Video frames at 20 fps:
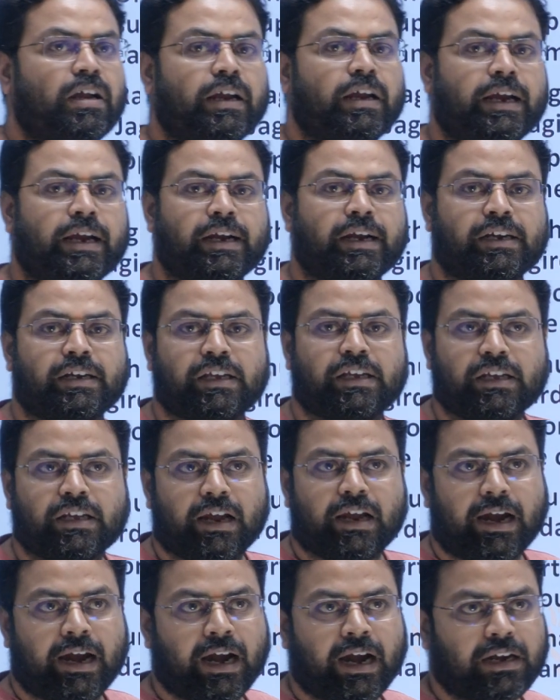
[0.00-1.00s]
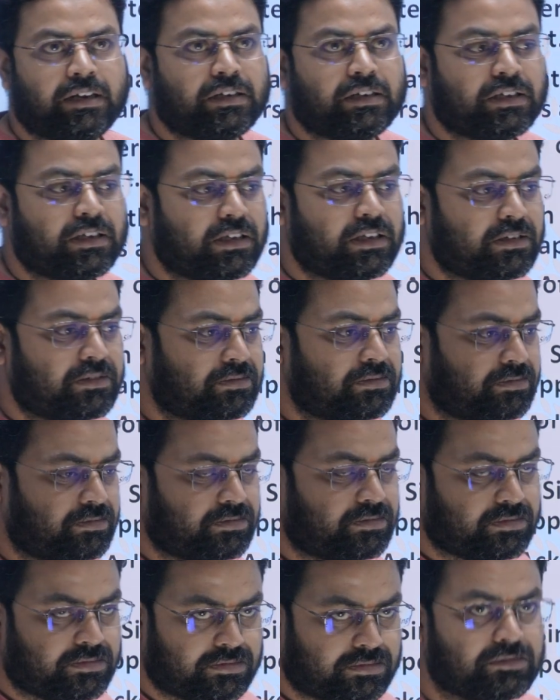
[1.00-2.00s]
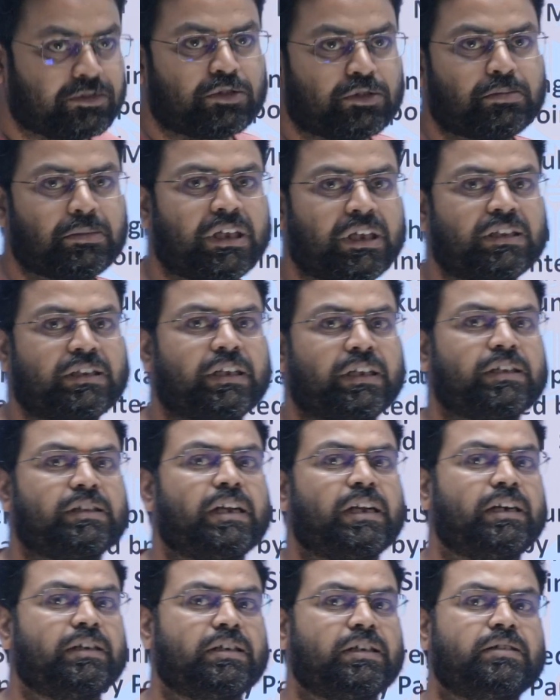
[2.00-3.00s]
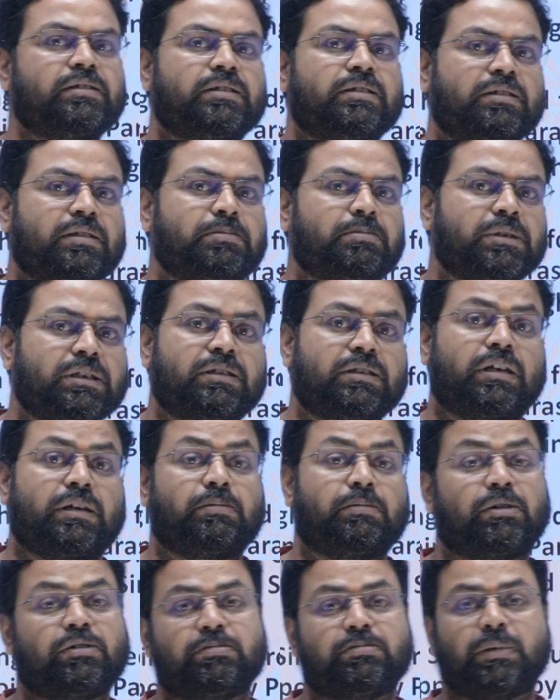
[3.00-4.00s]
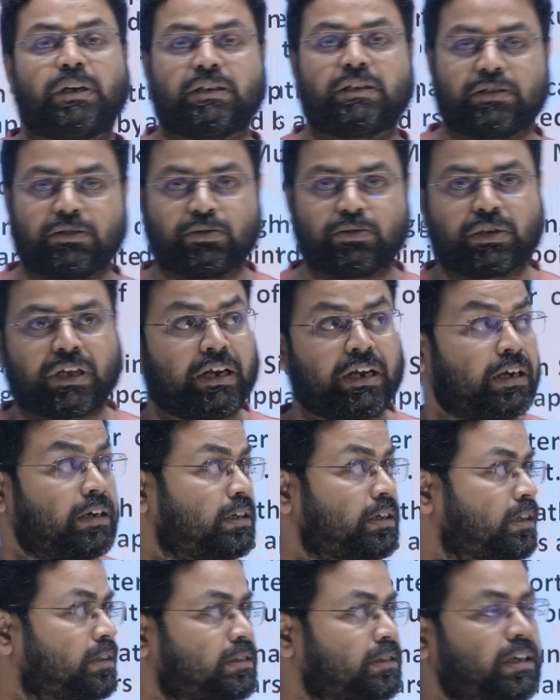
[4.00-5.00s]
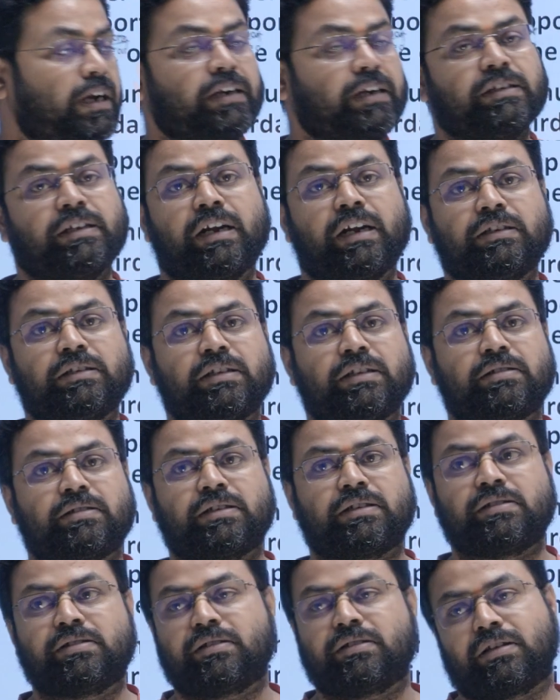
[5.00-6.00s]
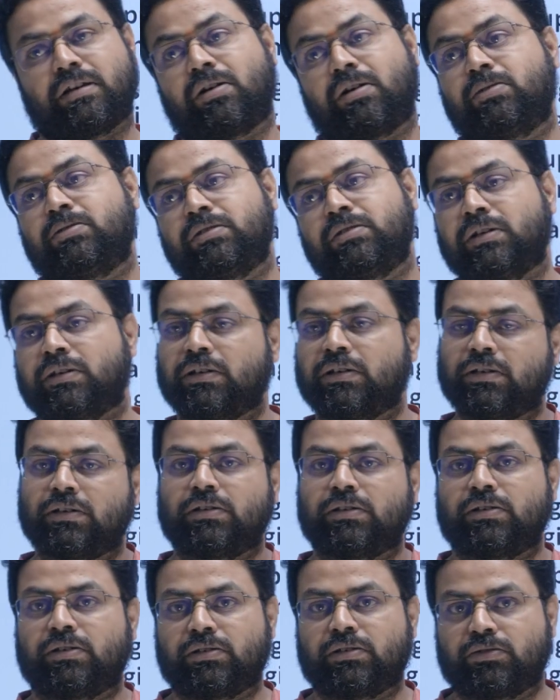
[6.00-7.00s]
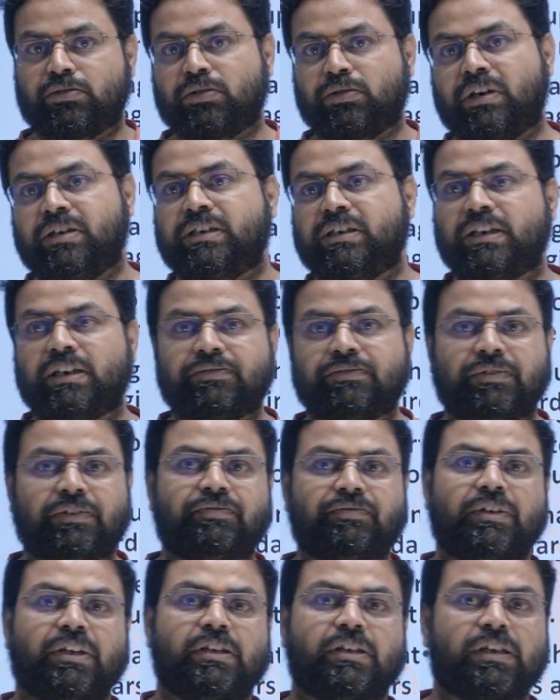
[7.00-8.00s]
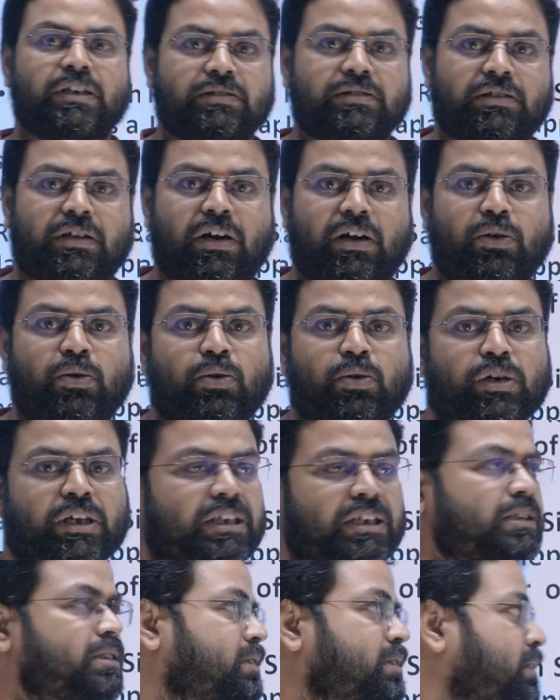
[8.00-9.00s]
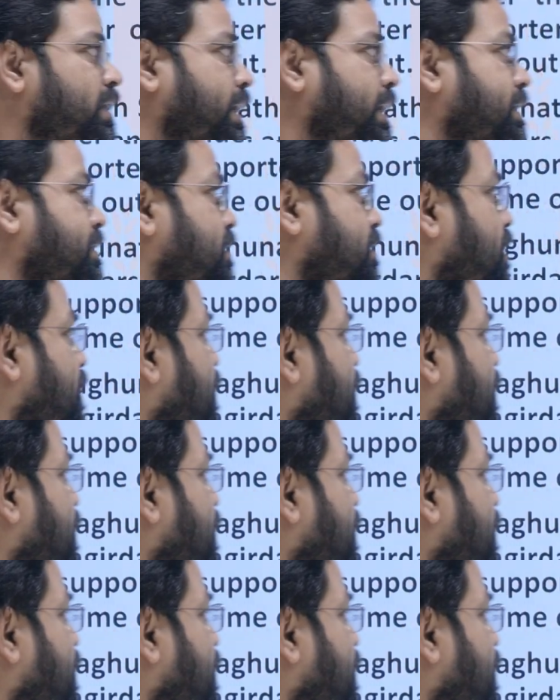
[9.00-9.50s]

AD, and you may think that this is a major amount, but you can understand that this is around 250 years ago case, right?